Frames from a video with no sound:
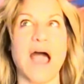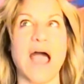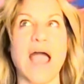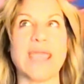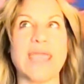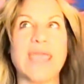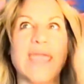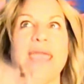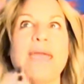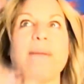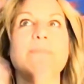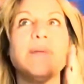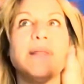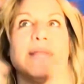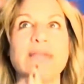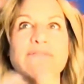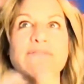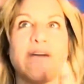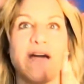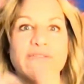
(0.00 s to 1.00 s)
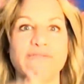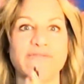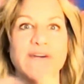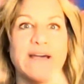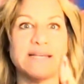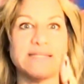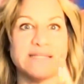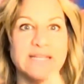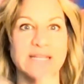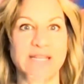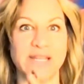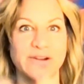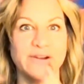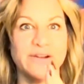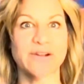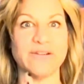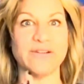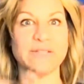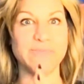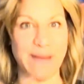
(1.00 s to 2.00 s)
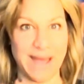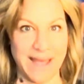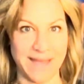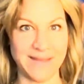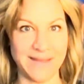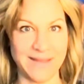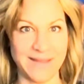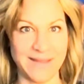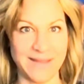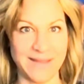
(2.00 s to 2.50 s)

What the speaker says: I can't believe how fast a year goes by.